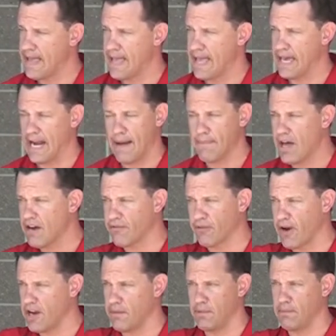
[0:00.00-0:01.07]
And I'm not
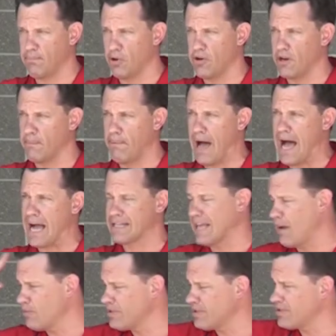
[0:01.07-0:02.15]
afraid to be put in a box.
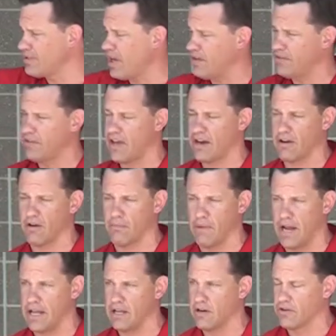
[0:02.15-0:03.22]
I was a state senator
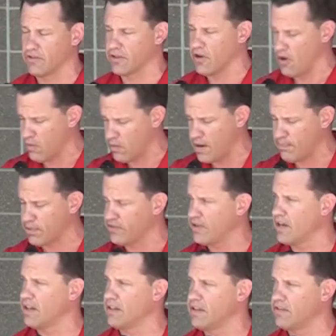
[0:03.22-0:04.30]
many years ago,
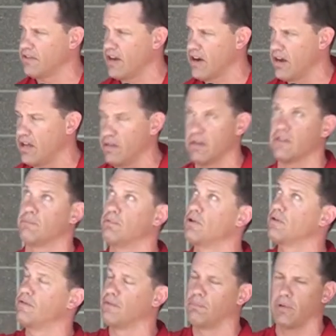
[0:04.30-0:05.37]
represented this area. This
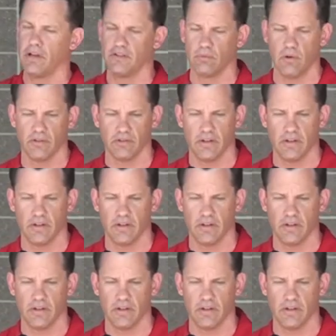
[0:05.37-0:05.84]
beautiful place wasn't